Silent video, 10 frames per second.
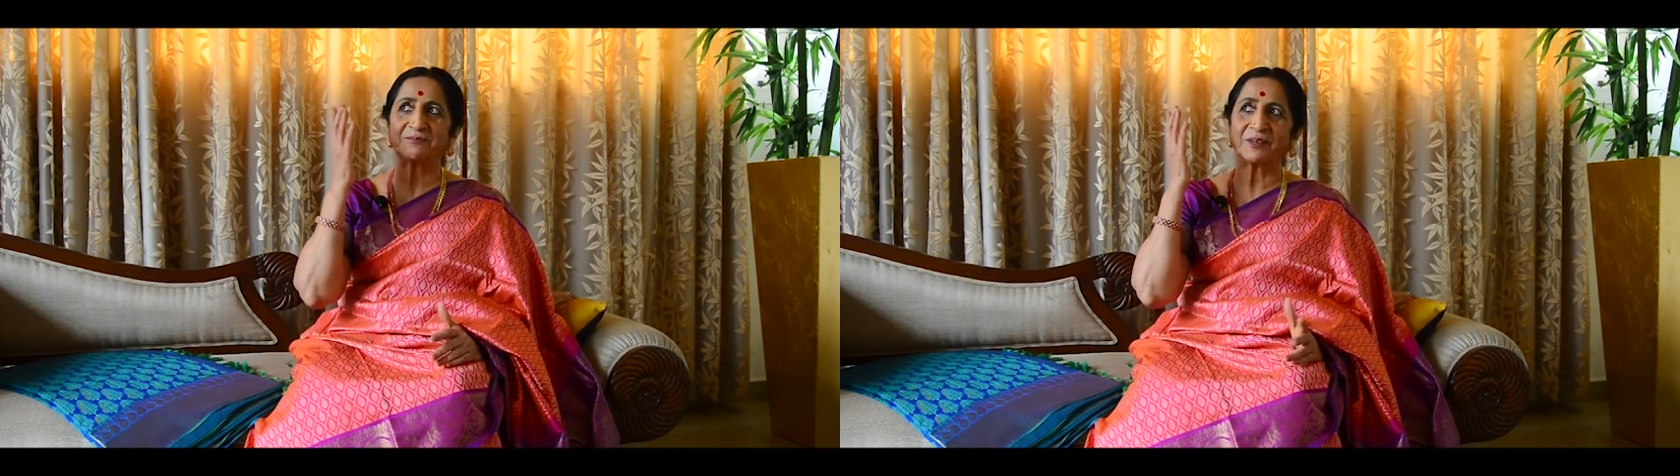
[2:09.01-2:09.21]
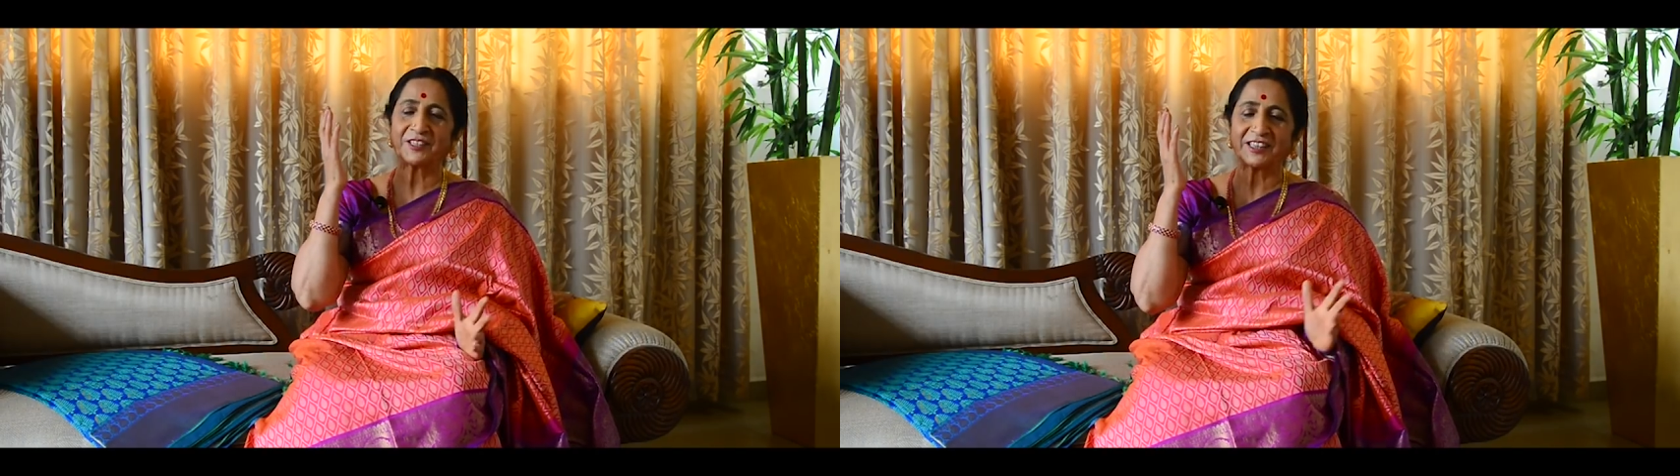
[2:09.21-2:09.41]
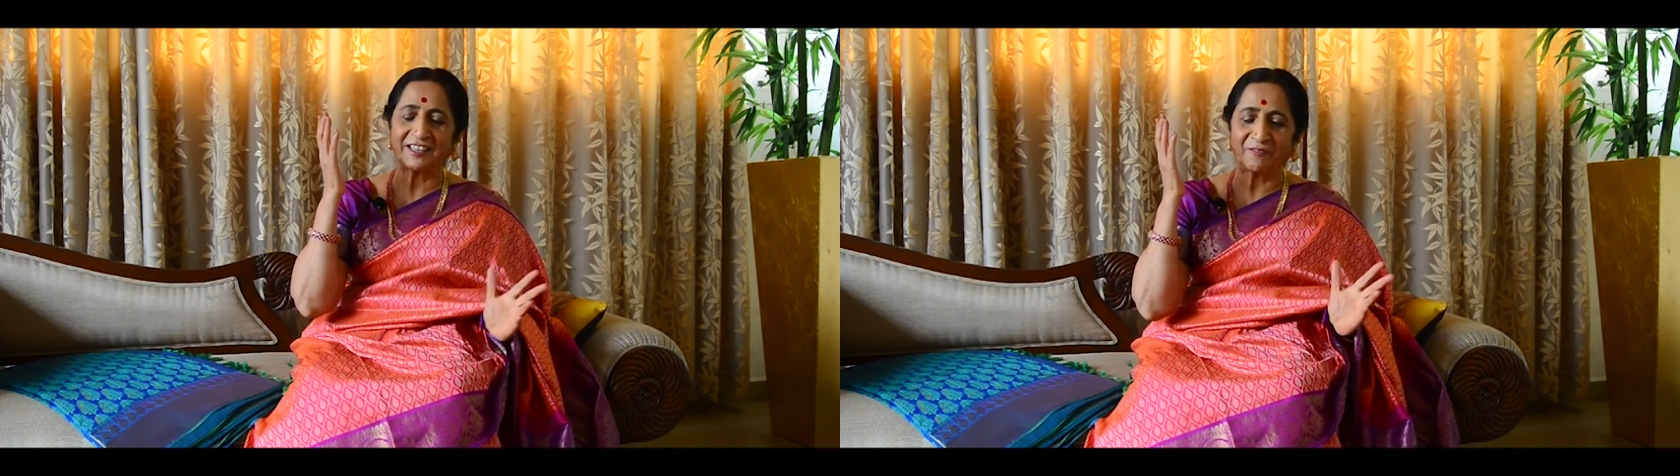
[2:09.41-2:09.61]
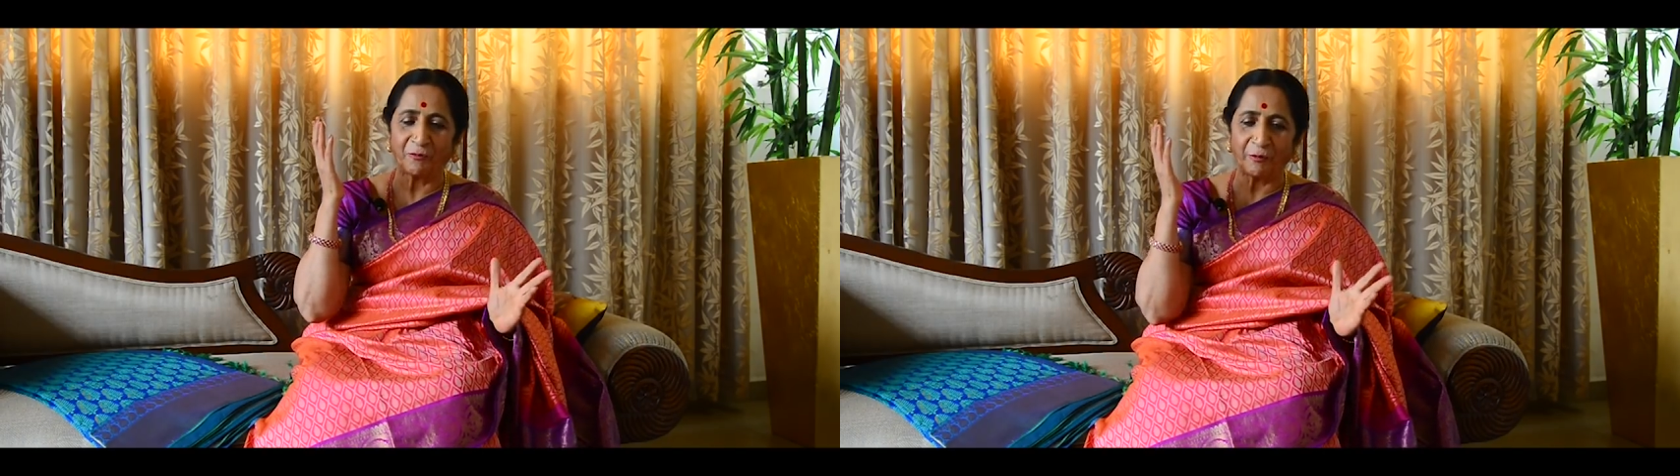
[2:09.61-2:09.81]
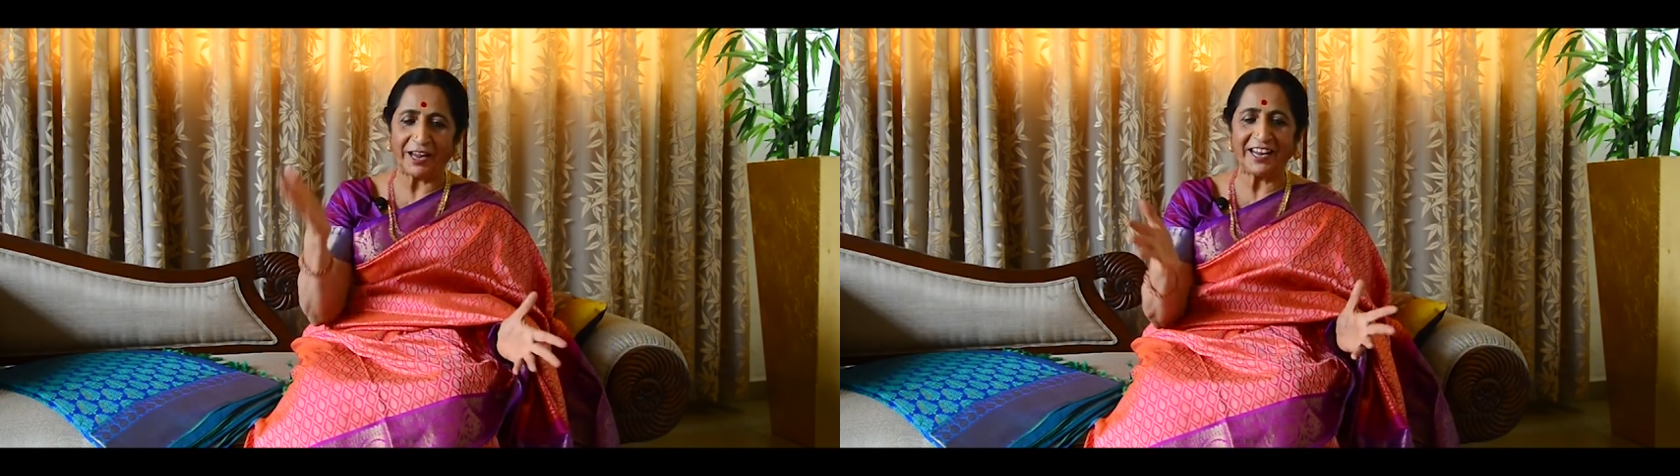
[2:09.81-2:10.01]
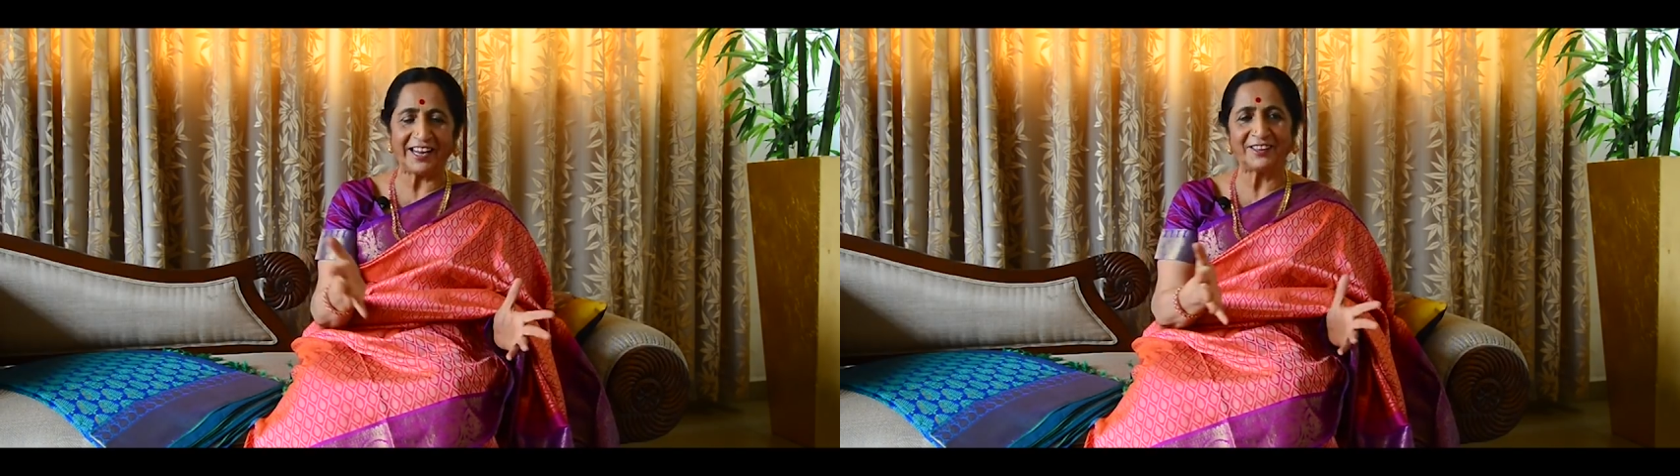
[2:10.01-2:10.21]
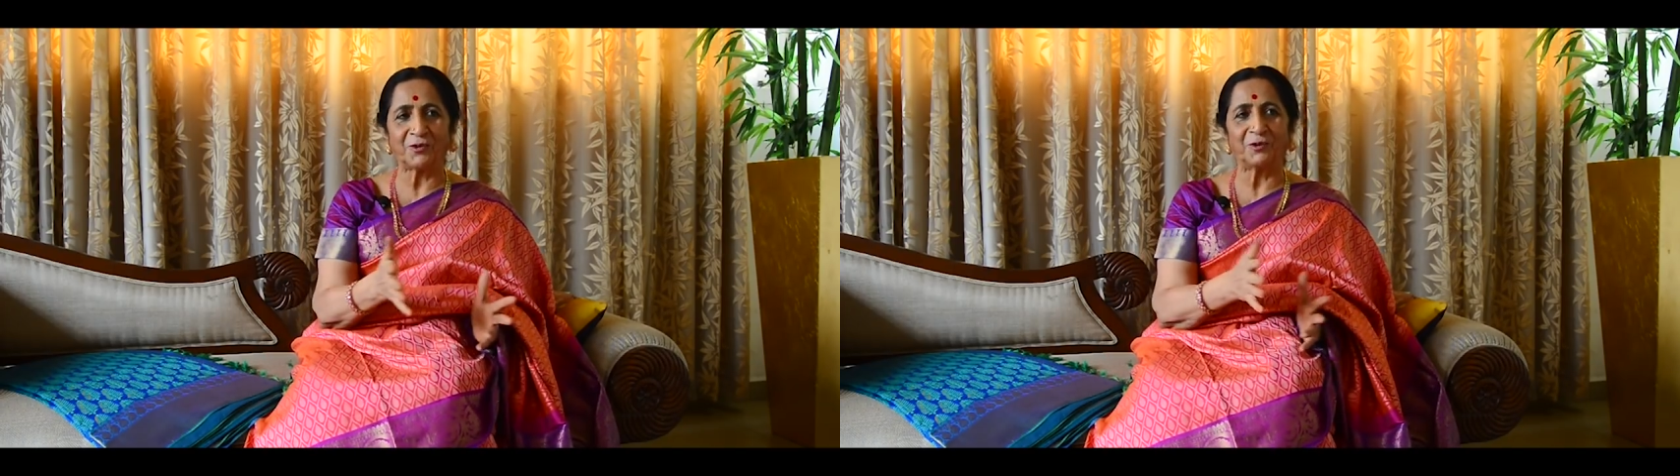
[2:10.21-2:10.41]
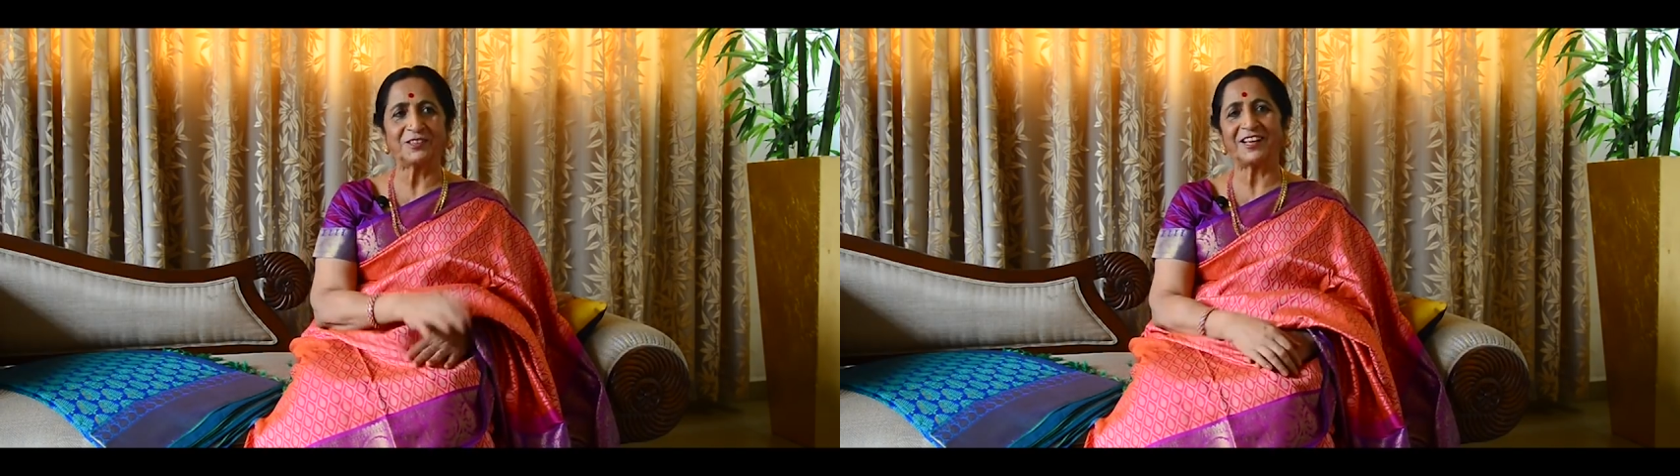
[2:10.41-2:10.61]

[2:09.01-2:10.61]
but the way the whole